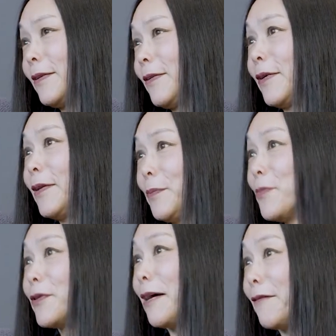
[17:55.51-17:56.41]
So we
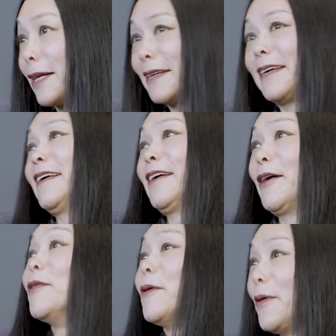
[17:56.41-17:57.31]
won't have like
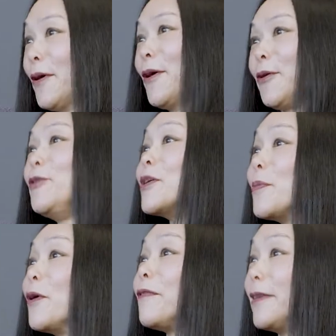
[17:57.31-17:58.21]
a huge
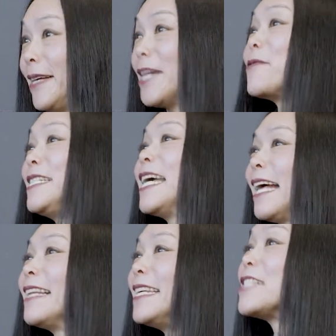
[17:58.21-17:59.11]
number of equity
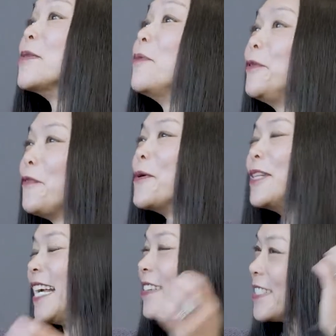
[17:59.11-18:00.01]
analysts to put
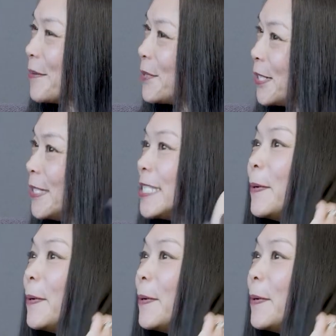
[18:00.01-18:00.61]
forward their assumptions.